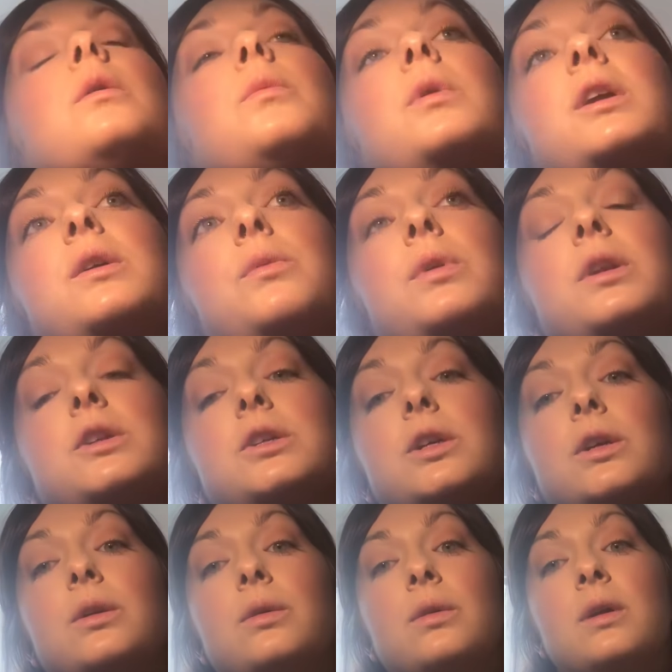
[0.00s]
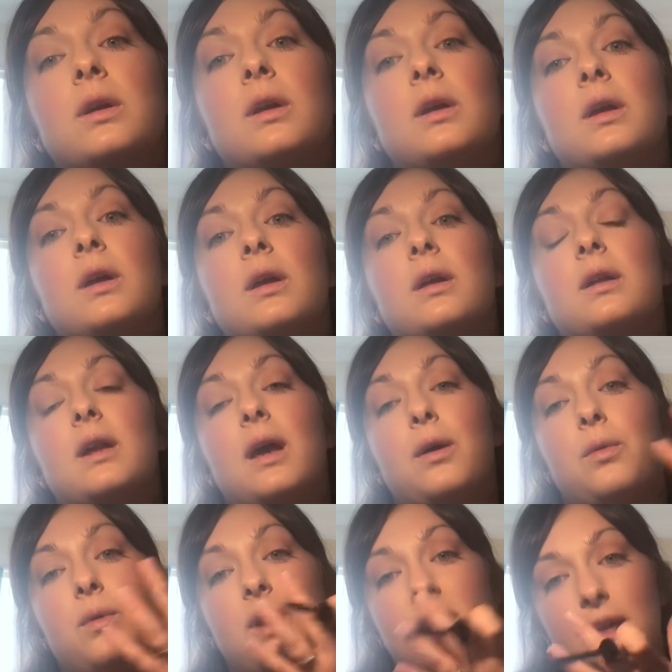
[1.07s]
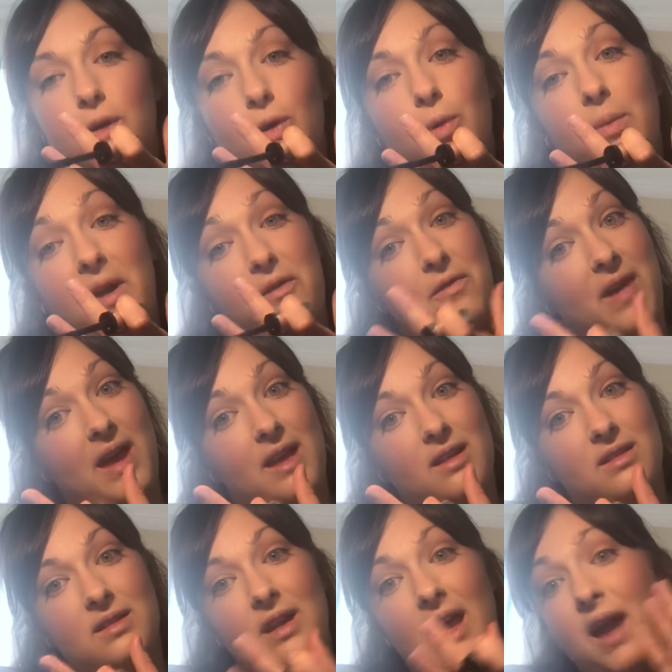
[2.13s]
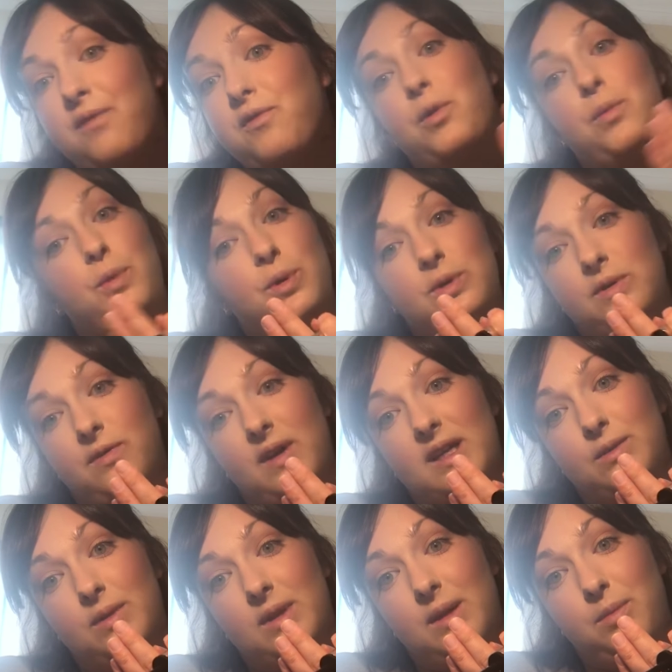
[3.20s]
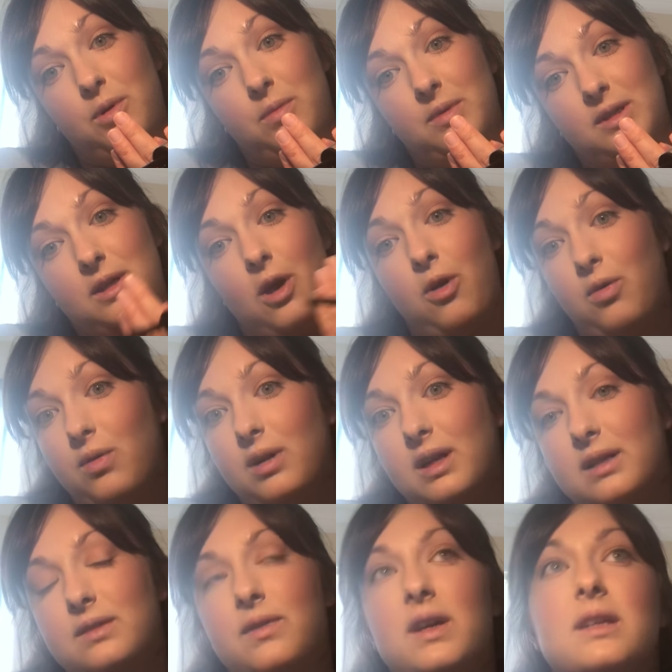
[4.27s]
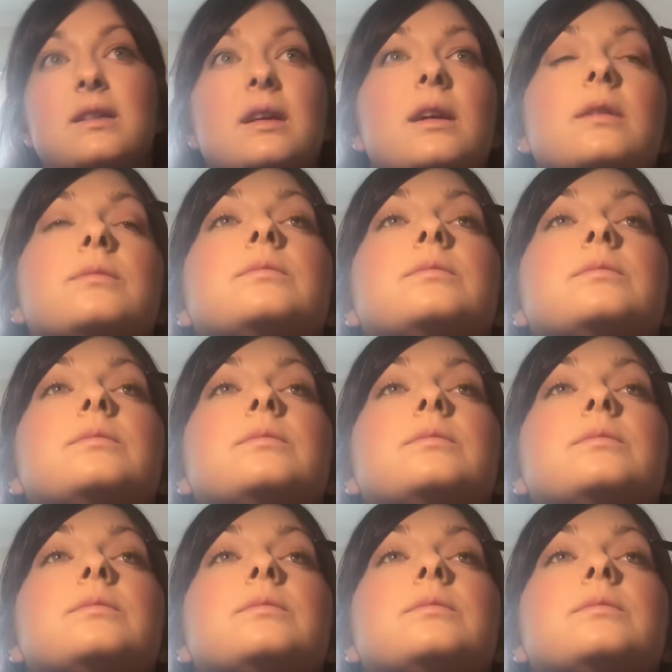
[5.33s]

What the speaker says: what you want to do, now ignore my face. Everyone pulls a face when they put mascara on, let's face it.